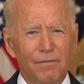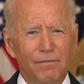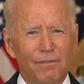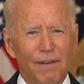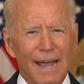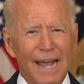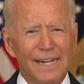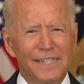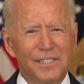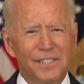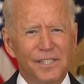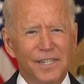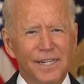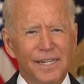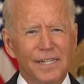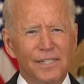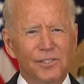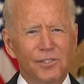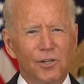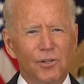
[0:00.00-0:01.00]

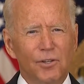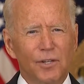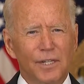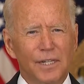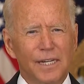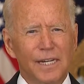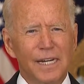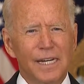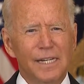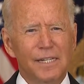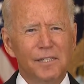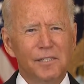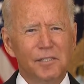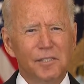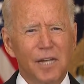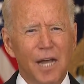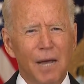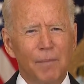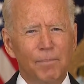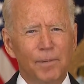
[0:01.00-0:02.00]
Vaccines are the key to
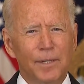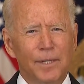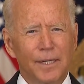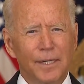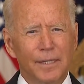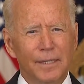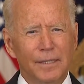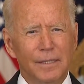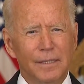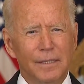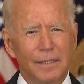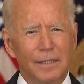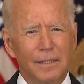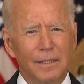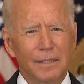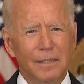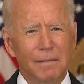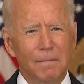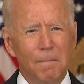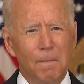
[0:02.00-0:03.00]
stopping it.
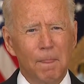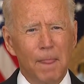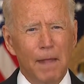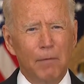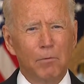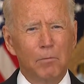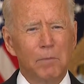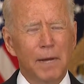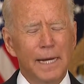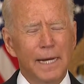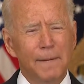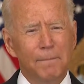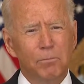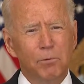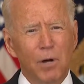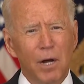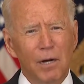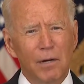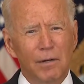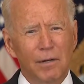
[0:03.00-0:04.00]
We're making
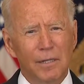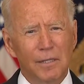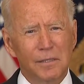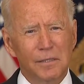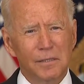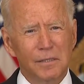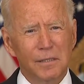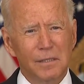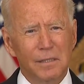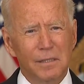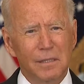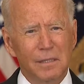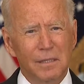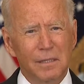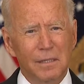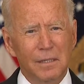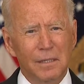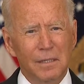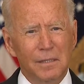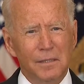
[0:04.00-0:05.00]
progress.
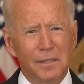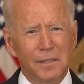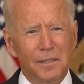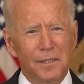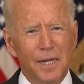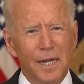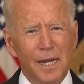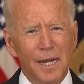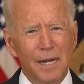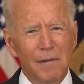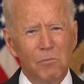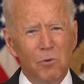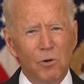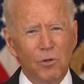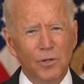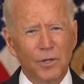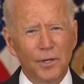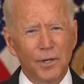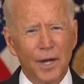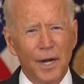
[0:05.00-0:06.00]
Today,
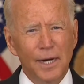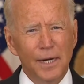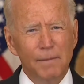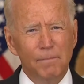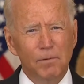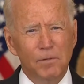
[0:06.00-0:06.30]
more than ninety